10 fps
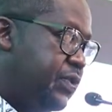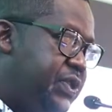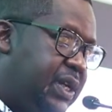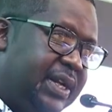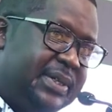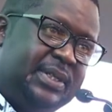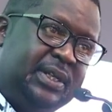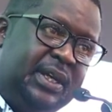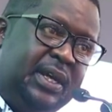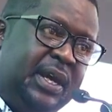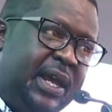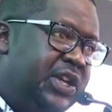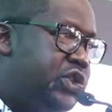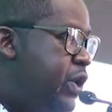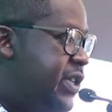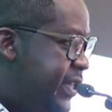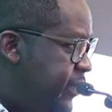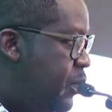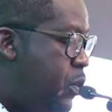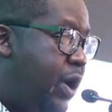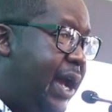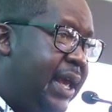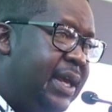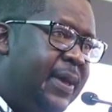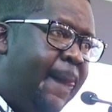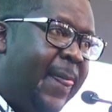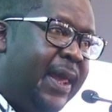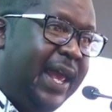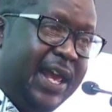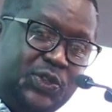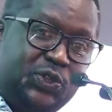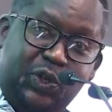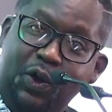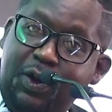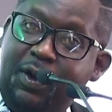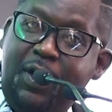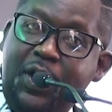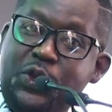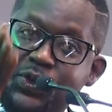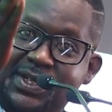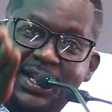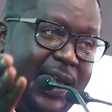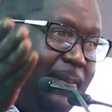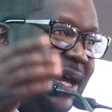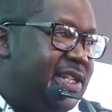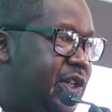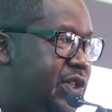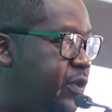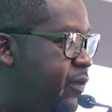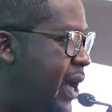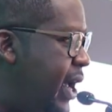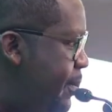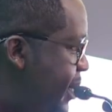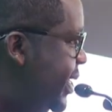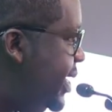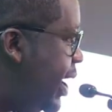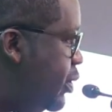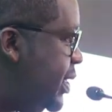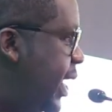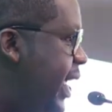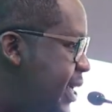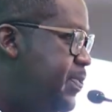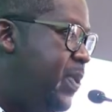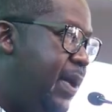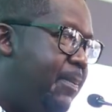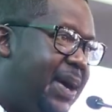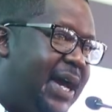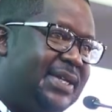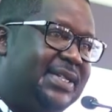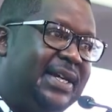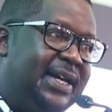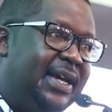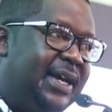of shillings. And so is Yves Mungai. And so you see emergence of a media house like SPM Pass.